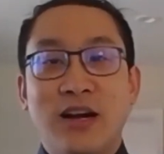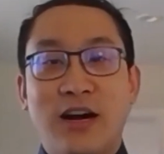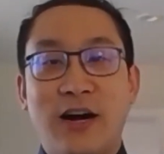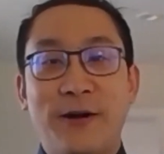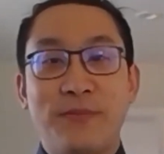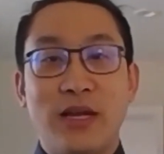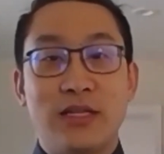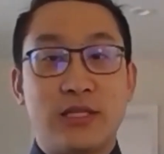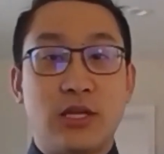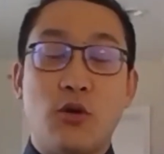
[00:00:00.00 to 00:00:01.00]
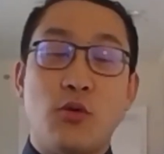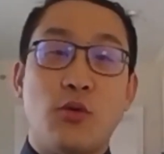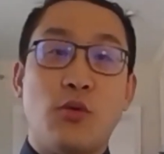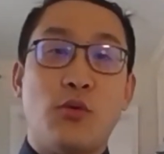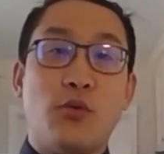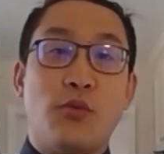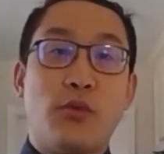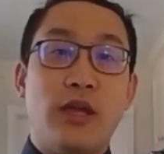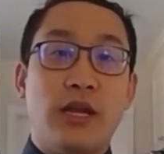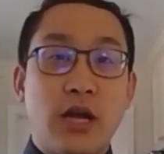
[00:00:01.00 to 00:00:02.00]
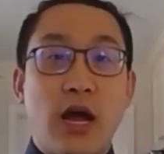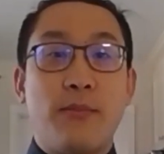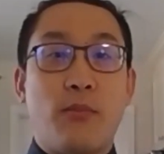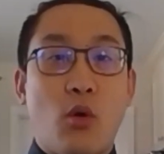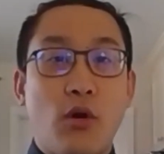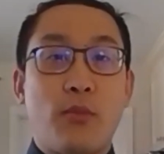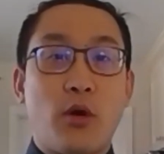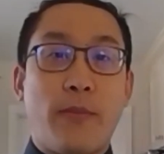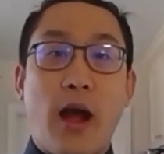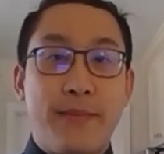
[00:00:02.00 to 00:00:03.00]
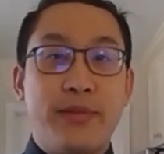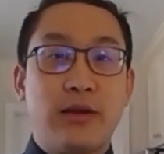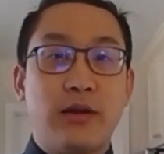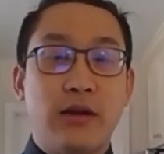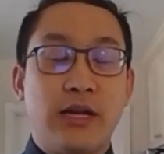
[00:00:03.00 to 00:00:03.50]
And so it got more and more popular,